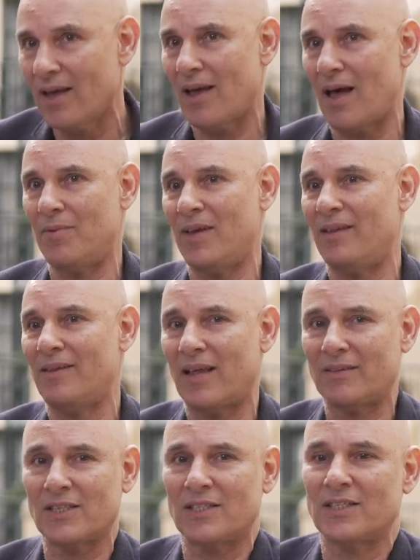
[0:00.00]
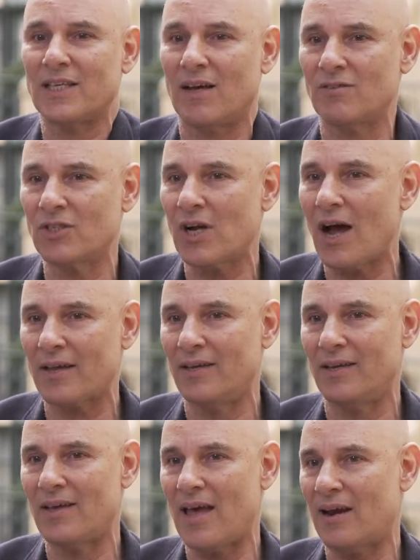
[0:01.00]
I mean, that doesn't sound
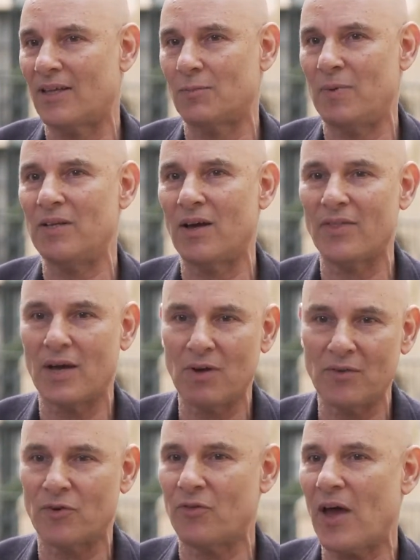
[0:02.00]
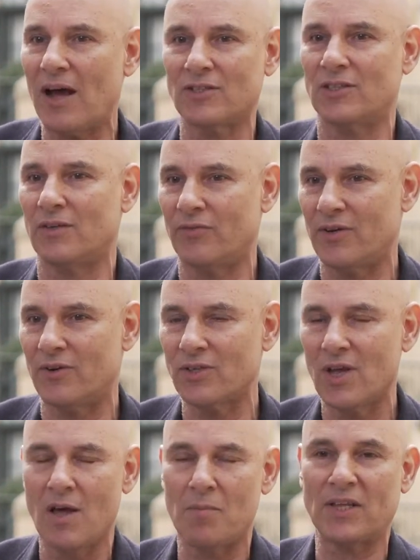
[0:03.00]
shocking, and it's been done that way for thousands of years,
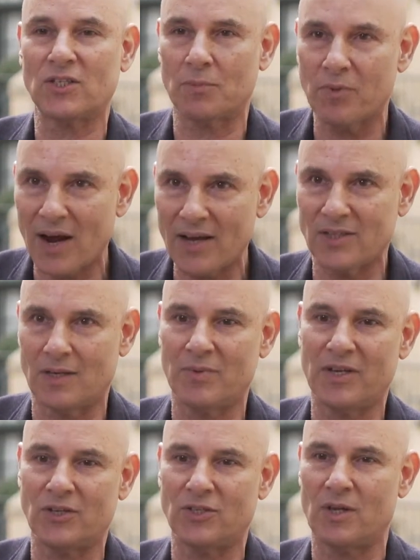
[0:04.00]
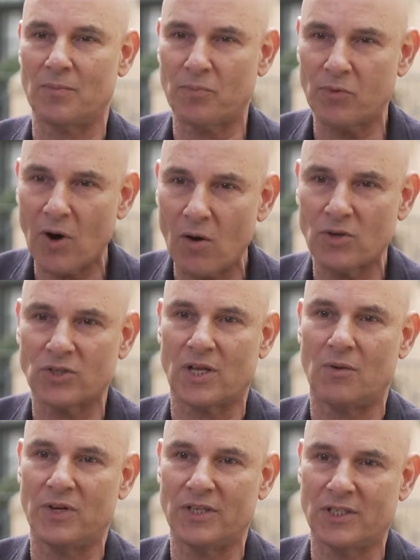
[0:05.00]
but it's surprising because the approach
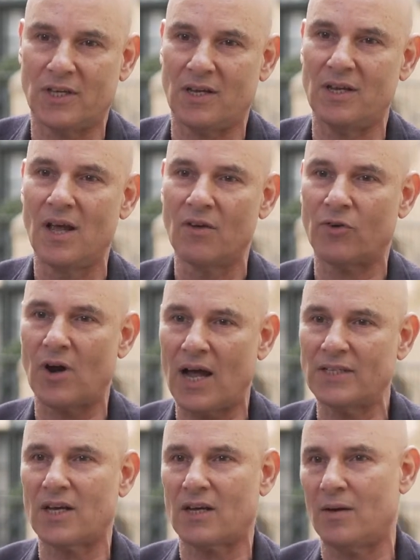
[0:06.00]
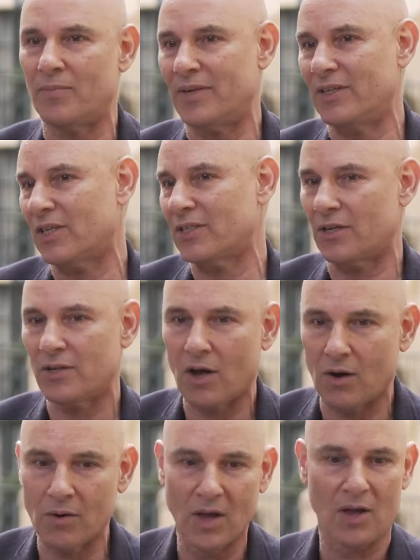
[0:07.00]
that we see for high-tech companies is that
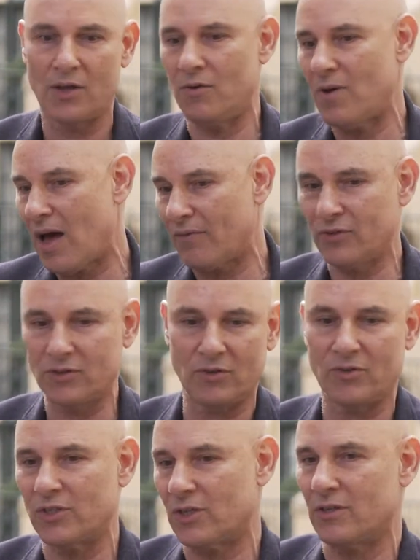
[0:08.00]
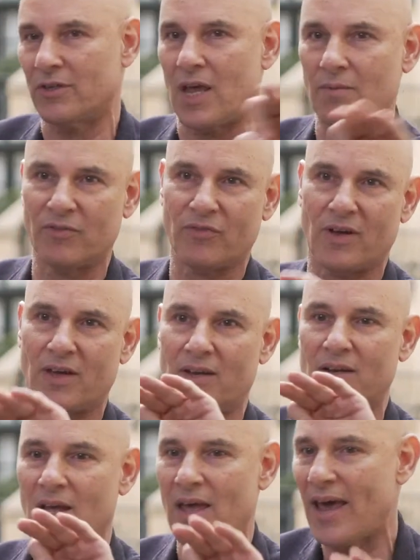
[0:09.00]
no, you have to do these little
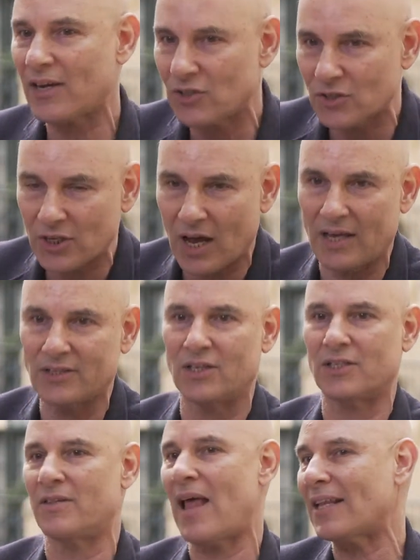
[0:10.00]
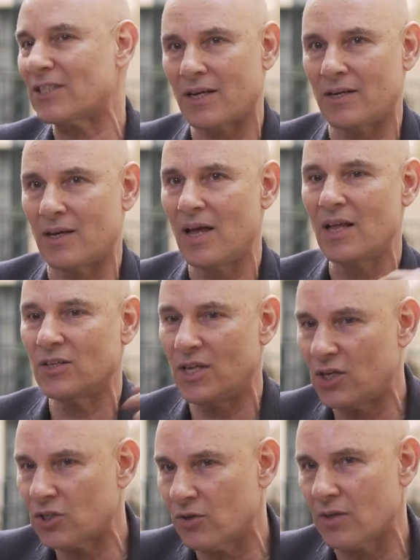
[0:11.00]
gamified exercises and that's going to
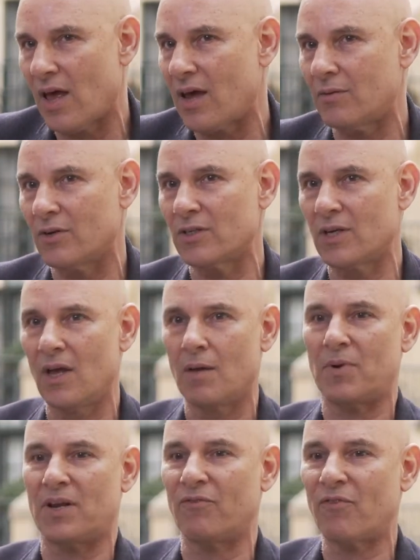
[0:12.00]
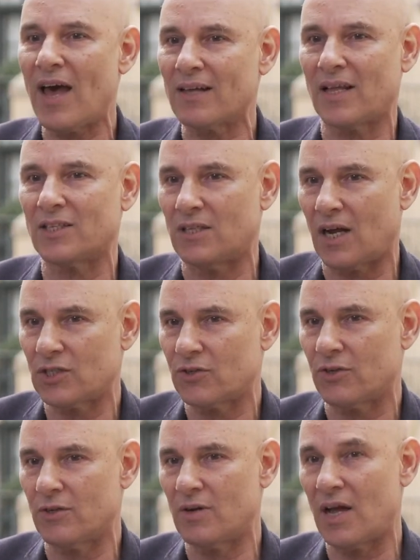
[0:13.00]
teach you the language. But in fact, that's not
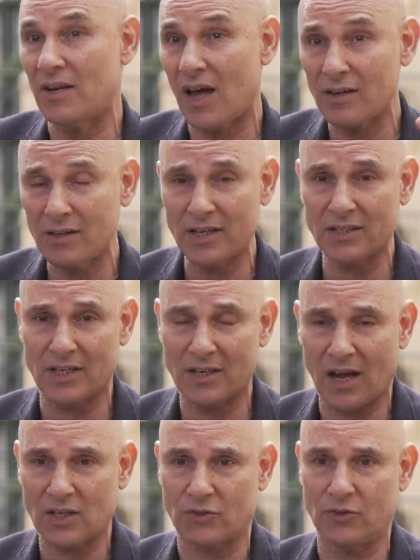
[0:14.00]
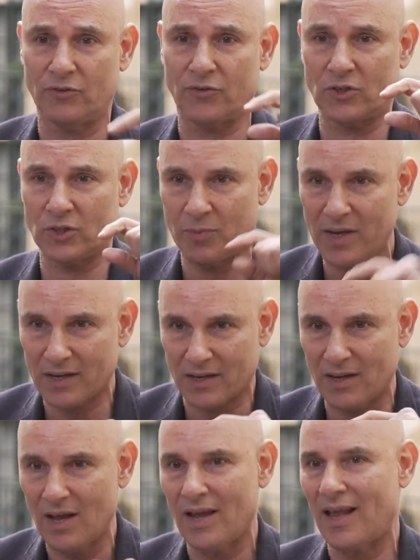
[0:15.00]
true. And not only is it not true for
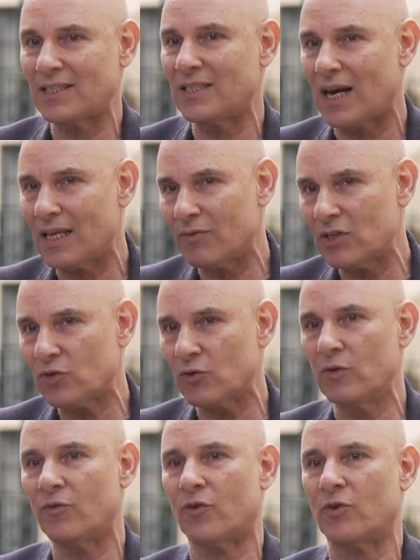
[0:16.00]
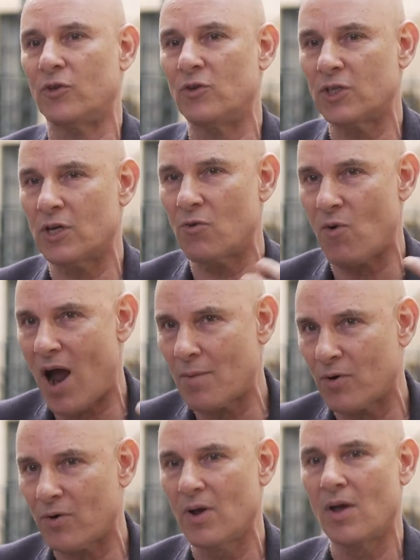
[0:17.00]
speaking, it's not even true for using
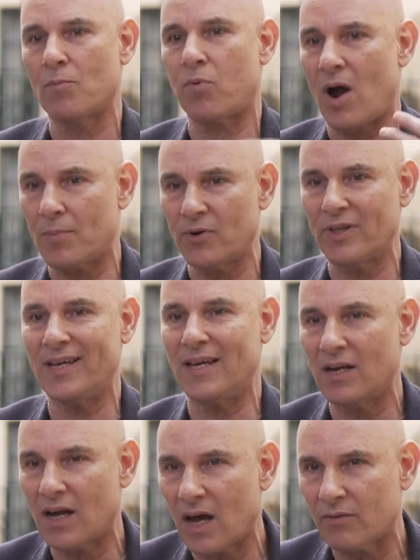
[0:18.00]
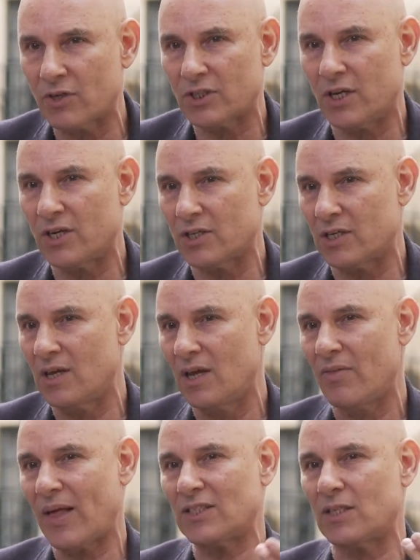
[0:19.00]
grammar properly in conversation.
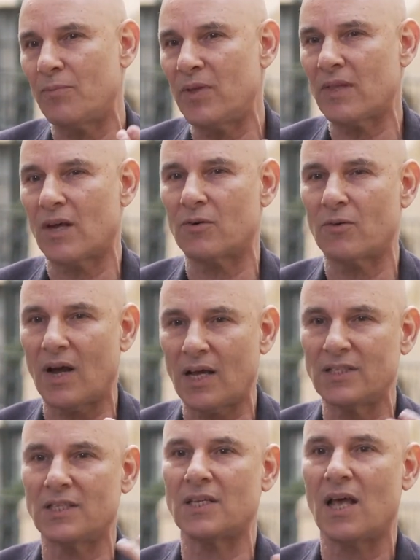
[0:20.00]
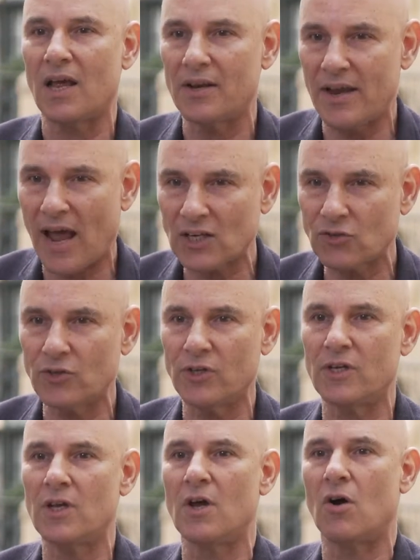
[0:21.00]
That's something that arises
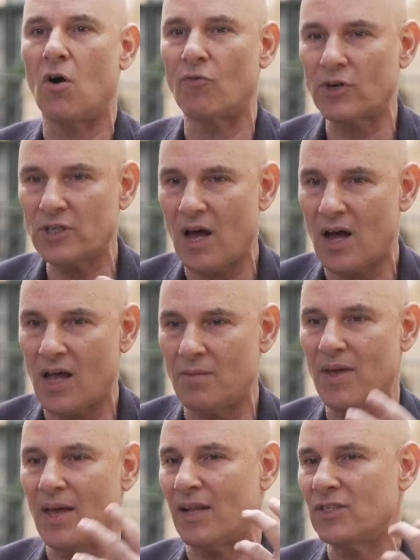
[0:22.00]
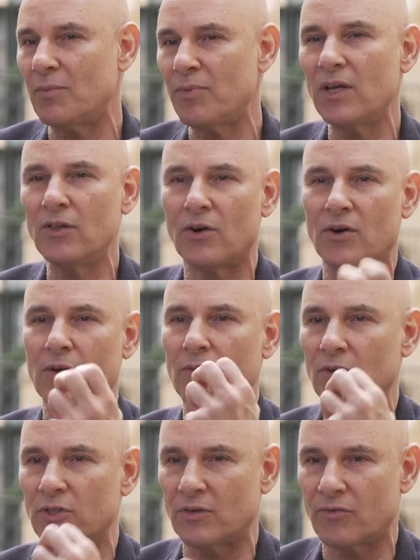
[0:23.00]
naturally over time, and simply learning
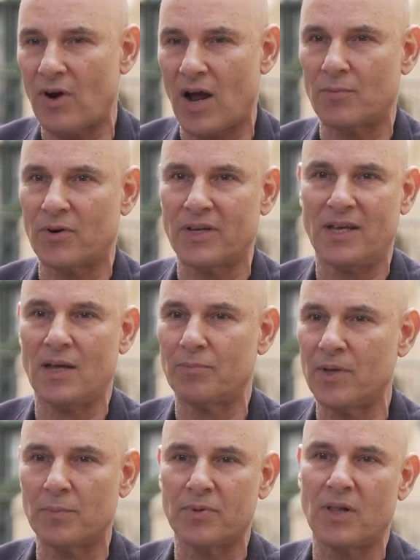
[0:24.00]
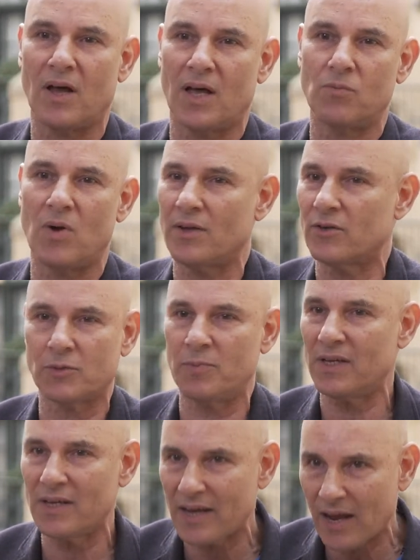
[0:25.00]
rules of grammar can't be applied while you're
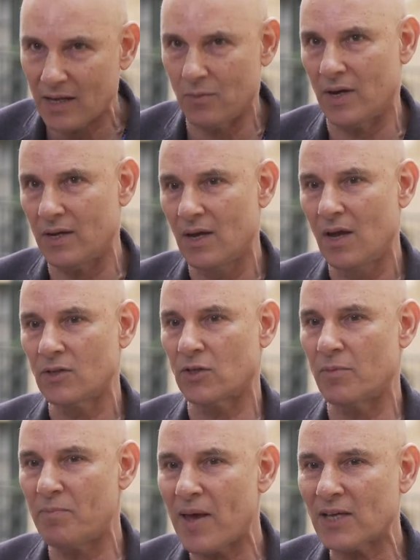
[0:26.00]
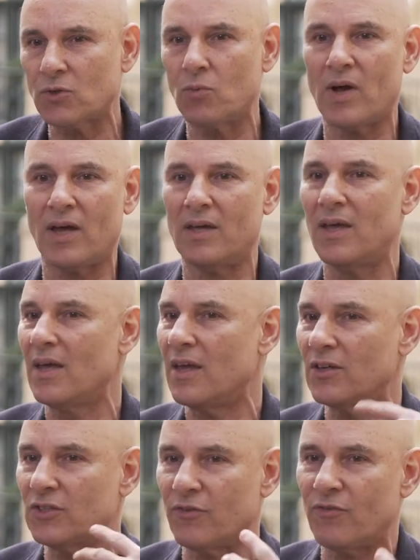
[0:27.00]
speaking anyway. So the best way
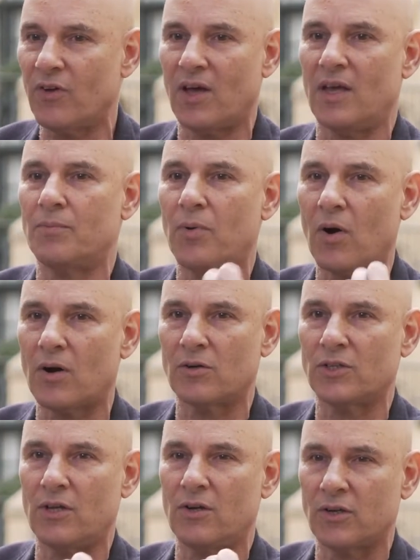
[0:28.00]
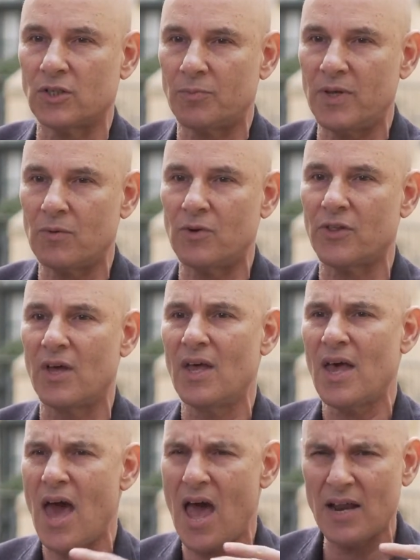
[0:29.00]
is to find partners that you can speak with
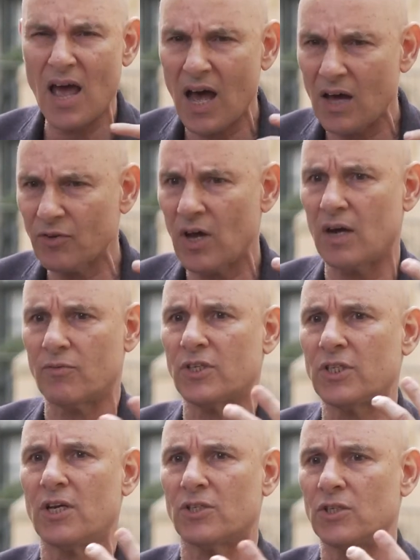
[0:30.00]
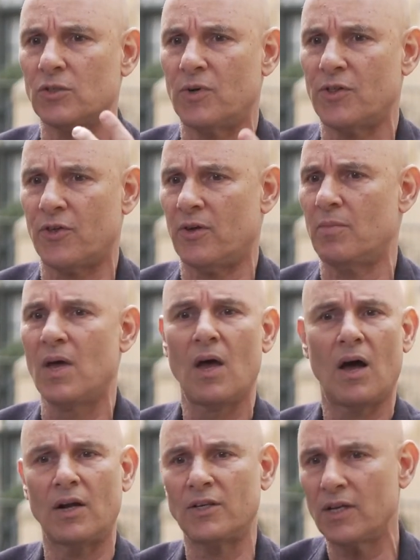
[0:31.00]
and have conversations with them
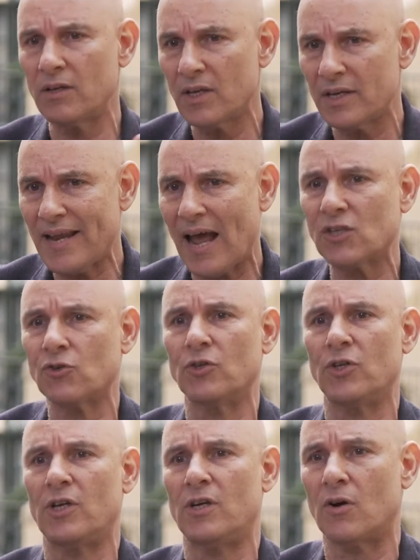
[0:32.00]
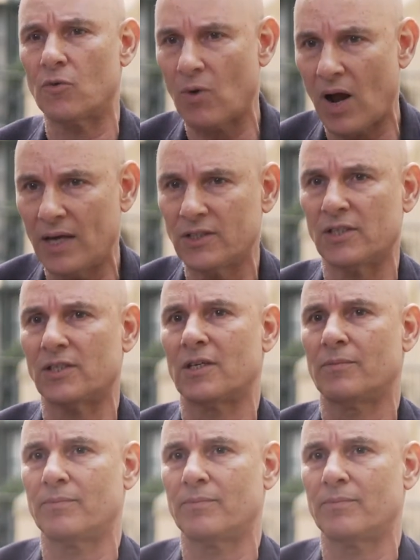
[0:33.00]
until it naturally arises.